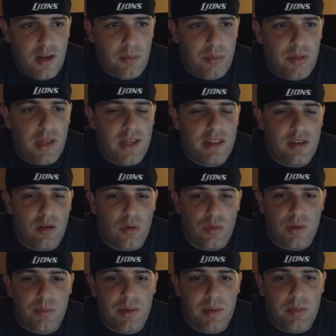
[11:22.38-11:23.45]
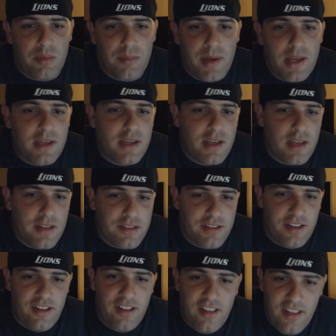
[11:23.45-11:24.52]
a play that only people make
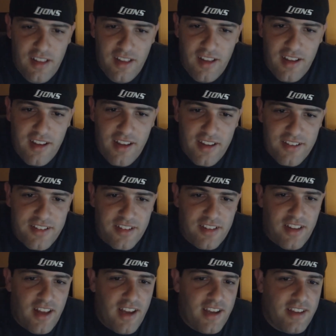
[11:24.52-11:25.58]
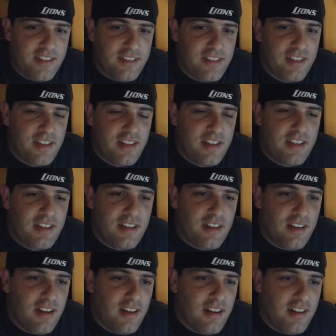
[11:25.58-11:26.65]
against the Lions.
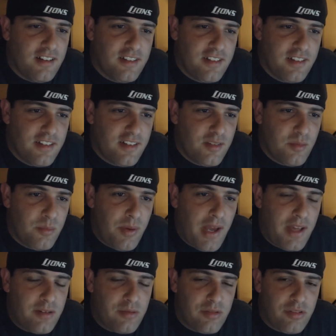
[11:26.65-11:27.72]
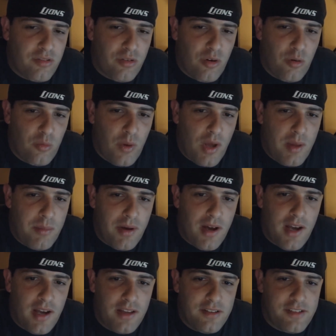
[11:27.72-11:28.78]
Pass was thrown way
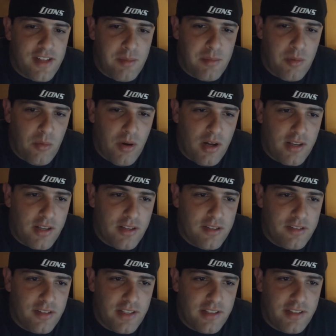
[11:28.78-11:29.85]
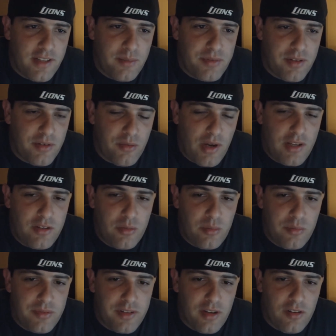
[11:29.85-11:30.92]
behind Sammy Watkins, and he tips it right to
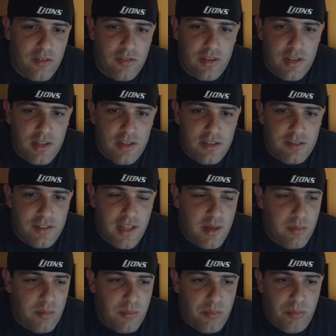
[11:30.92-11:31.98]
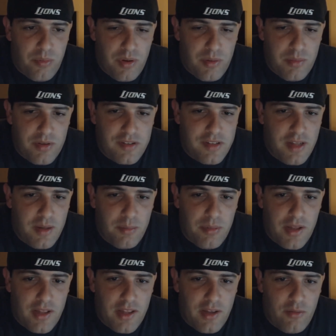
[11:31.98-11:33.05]
himself. Pretty much the same
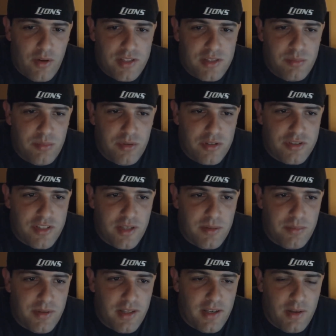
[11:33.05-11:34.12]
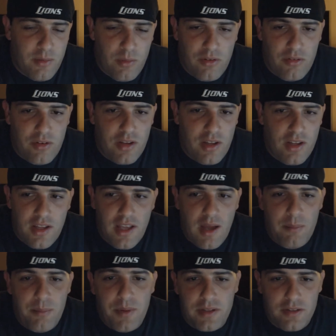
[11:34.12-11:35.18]
play that Reggie Bush tipped it, and it
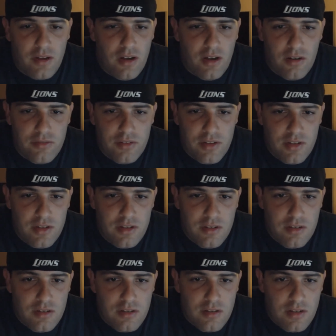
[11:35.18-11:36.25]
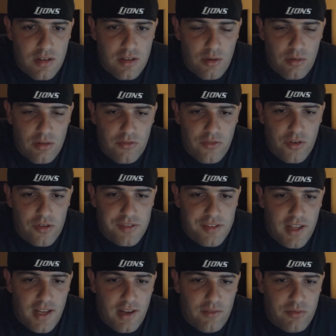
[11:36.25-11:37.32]
got picked off, in the first
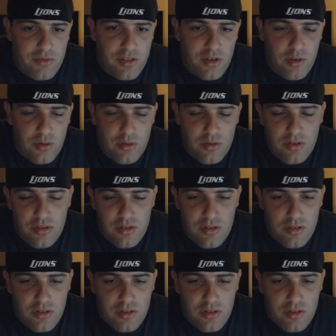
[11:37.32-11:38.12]
half. So,